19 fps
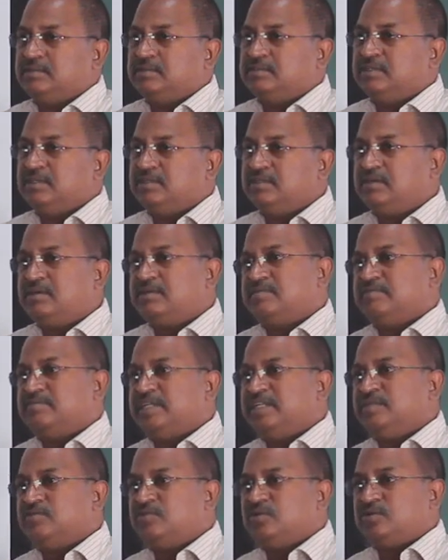there are
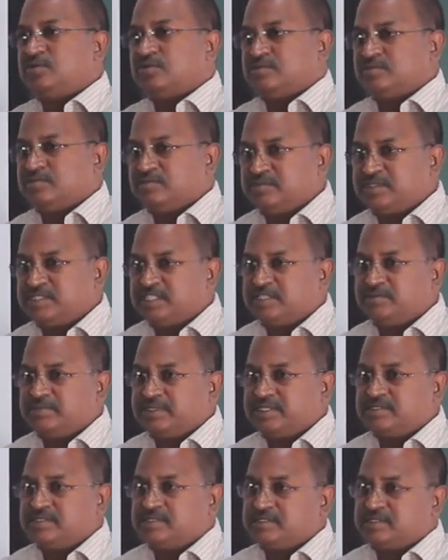many more missing
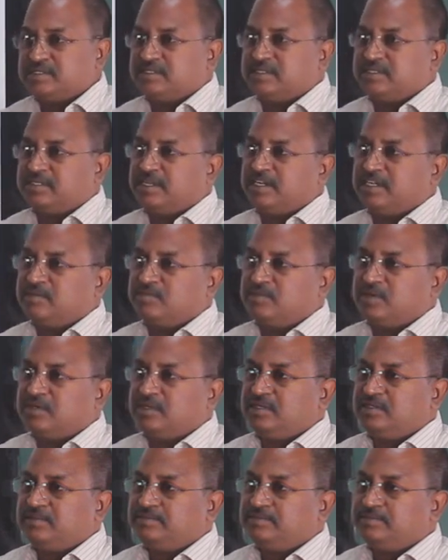pieces in that atom
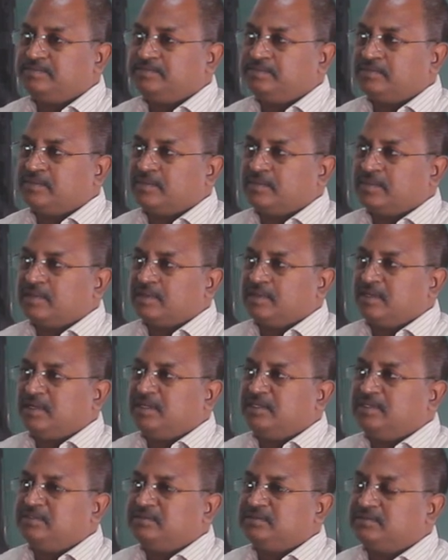model.
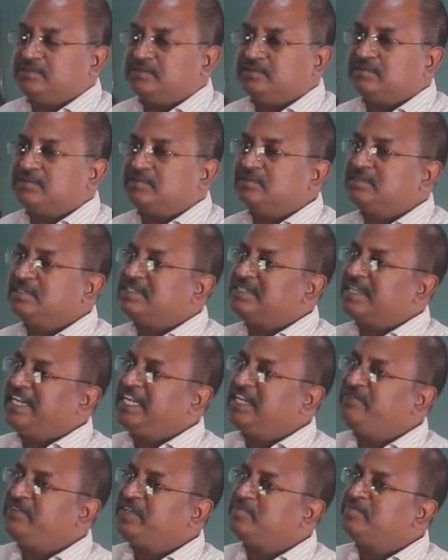And the
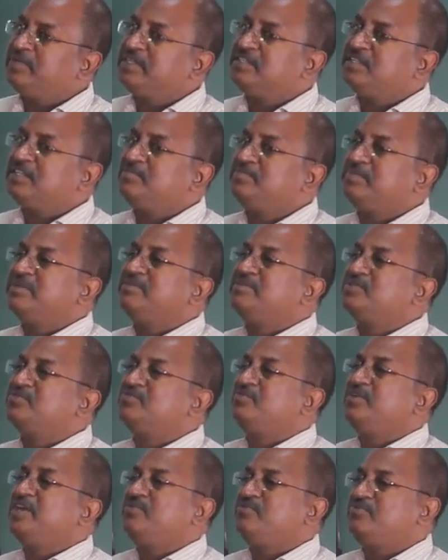scientific method paves the
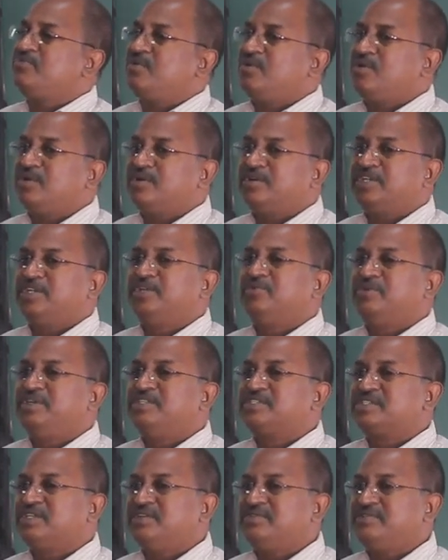way for new
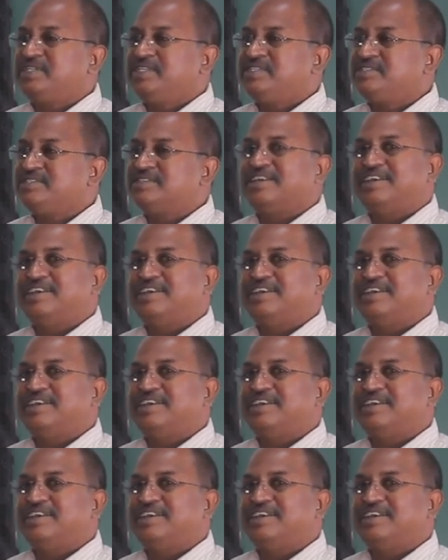discoveries